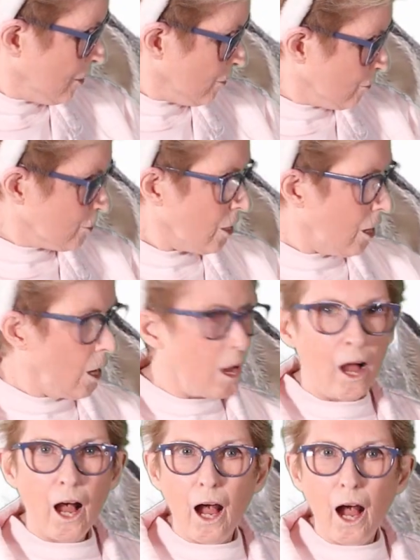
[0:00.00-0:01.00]
ears.
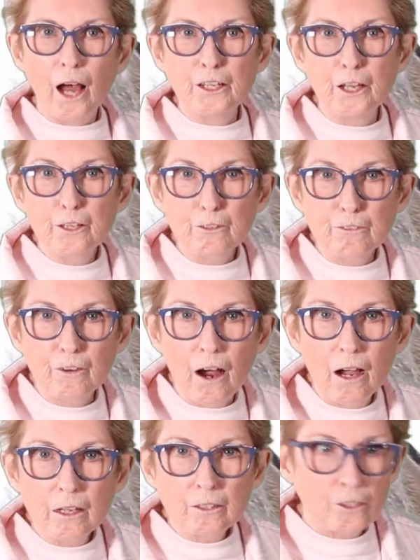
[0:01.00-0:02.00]
Another
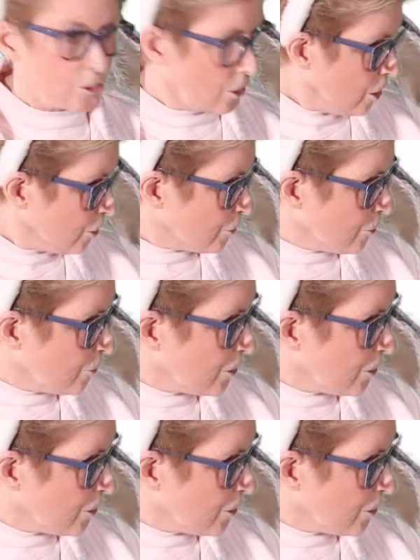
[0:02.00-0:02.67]
fox? Do you